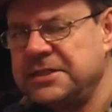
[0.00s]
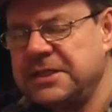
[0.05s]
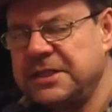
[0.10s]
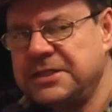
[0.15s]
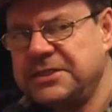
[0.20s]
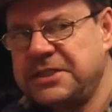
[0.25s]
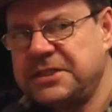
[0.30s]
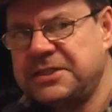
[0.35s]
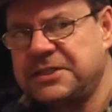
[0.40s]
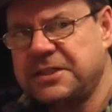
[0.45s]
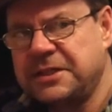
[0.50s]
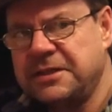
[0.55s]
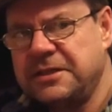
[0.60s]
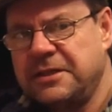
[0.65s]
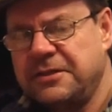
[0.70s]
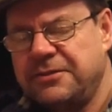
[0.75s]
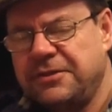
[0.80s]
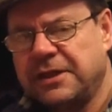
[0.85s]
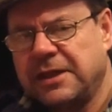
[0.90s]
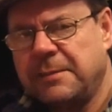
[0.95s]
See, this is the
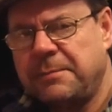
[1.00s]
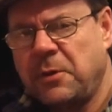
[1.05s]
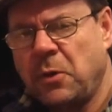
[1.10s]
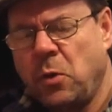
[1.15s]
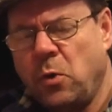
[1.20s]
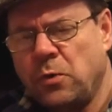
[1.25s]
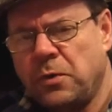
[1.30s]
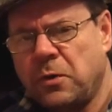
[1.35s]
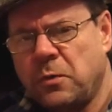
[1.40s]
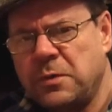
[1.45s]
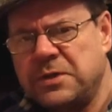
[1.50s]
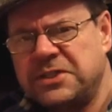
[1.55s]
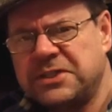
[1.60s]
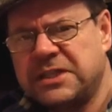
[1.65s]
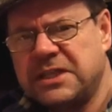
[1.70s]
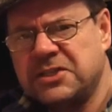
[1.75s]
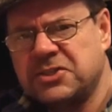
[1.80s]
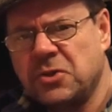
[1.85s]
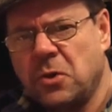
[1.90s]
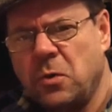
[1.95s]
thing about older
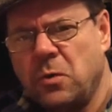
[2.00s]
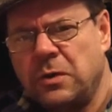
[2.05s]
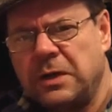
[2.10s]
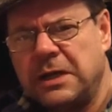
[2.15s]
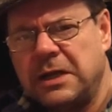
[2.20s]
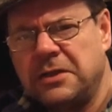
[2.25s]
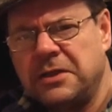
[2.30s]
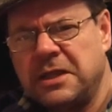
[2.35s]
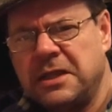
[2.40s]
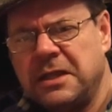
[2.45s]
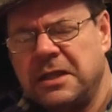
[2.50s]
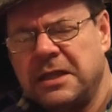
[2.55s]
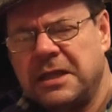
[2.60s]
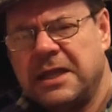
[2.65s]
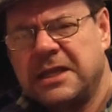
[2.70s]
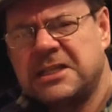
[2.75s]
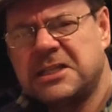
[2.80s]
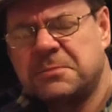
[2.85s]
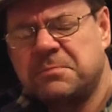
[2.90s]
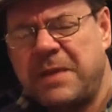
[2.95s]
whiskies. Not only are they
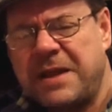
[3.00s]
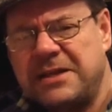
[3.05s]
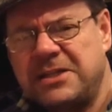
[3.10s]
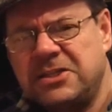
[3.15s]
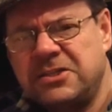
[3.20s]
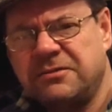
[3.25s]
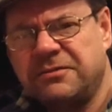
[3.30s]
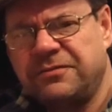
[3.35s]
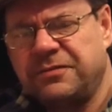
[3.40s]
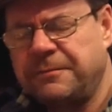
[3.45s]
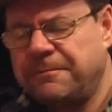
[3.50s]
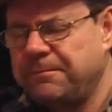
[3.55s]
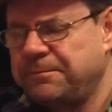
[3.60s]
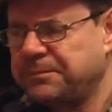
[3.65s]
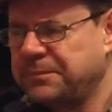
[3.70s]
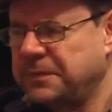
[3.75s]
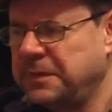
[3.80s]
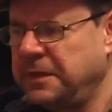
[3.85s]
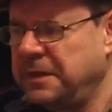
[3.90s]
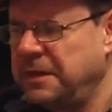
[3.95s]
expensive,
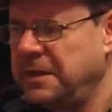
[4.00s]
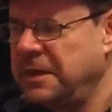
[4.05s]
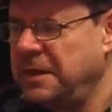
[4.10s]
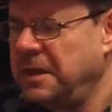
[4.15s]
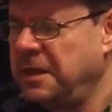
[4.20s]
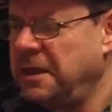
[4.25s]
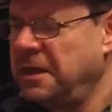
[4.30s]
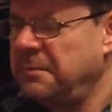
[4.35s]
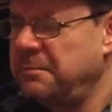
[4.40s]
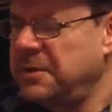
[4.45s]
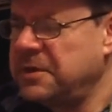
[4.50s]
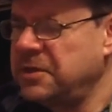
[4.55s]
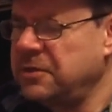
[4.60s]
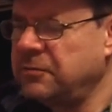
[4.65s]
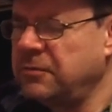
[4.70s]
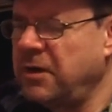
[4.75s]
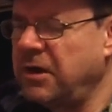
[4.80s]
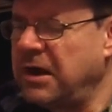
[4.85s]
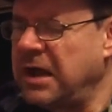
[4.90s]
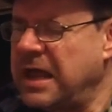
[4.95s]
but
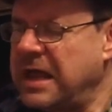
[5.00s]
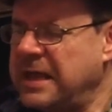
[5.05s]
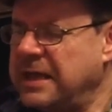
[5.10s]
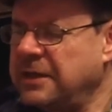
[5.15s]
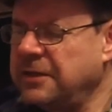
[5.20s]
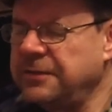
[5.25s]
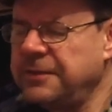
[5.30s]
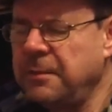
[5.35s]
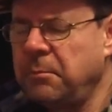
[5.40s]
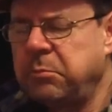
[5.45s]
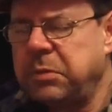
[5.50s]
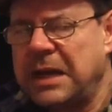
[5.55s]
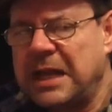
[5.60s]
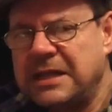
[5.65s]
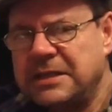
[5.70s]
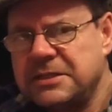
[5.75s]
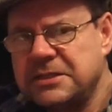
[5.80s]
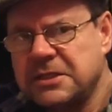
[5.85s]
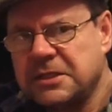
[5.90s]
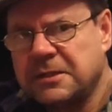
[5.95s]
you're relying on the
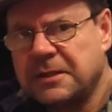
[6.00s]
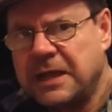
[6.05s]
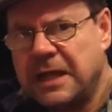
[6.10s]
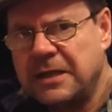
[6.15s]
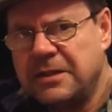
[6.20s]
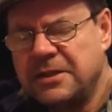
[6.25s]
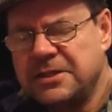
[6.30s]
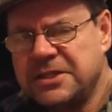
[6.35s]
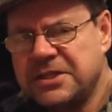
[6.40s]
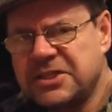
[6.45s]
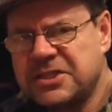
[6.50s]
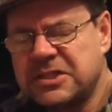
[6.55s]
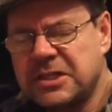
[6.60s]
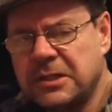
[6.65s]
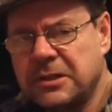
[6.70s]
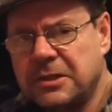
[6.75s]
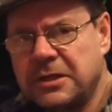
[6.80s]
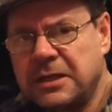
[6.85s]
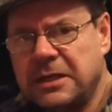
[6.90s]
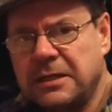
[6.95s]
blender at the
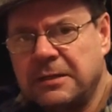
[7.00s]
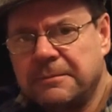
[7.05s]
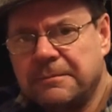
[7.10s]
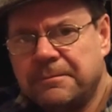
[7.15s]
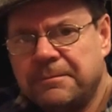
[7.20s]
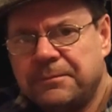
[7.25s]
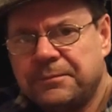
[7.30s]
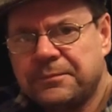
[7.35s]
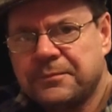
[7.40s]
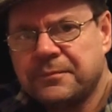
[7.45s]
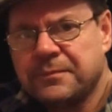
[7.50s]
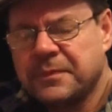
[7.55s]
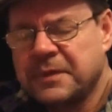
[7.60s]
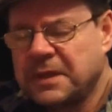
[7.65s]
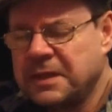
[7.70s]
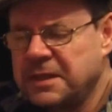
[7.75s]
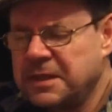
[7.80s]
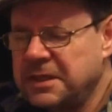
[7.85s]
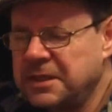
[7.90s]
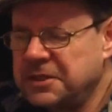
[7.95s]
distillery
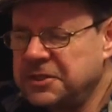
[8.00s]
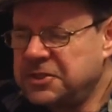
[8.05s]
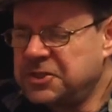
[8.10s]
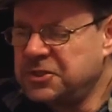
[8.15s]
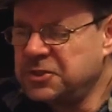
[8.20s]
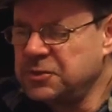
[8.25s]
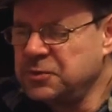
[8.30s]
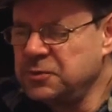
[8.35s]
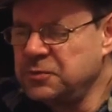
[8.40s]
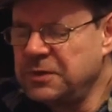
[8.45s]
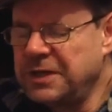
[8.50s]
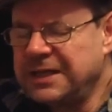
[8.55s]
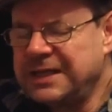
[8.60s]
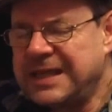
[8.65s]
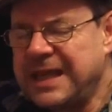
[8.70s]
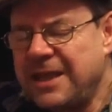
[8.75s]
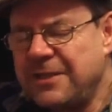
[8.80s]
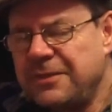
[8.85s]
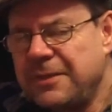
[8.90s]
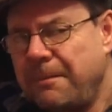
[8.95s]
to
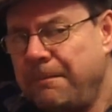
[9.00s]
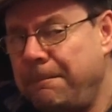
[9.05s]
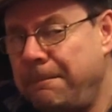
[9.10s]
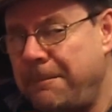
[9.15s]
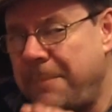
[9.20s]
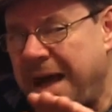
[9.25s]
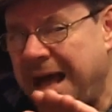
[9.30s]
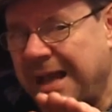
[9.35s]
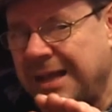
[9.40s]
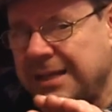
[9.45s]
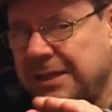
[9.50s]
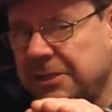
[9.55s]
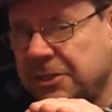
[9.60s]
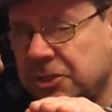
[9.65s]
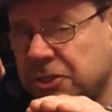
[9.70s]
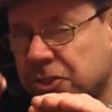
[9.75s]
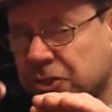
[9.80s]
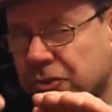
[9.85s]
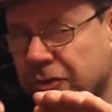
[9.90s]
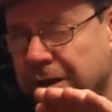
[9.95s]
get the
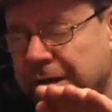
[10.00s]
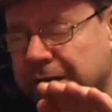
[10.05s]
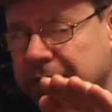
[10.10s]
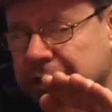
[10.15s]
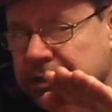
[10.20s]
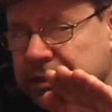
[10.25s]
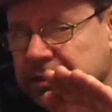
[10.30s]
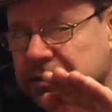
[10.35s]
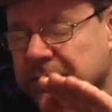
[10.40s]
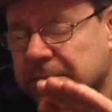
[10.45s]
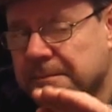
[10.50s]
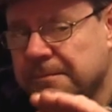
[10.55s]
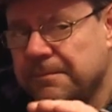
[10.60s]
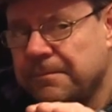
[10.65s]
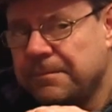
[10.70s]
balance right